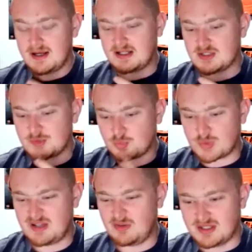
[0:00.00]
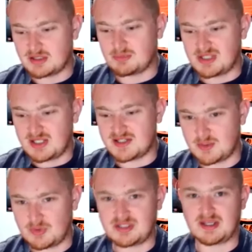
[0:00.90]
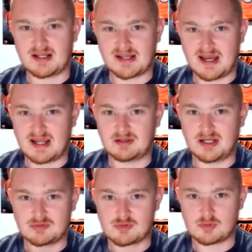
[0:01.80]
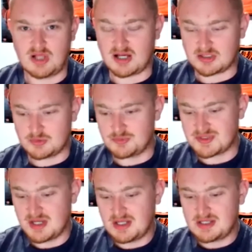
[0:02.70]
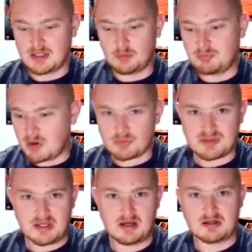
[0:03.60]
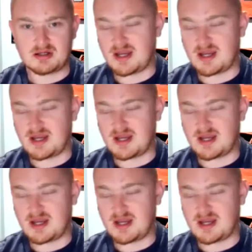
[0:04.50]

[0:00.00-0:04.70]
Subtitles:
and it's really going to be easy when you got a guy like Drew Lock who's both young,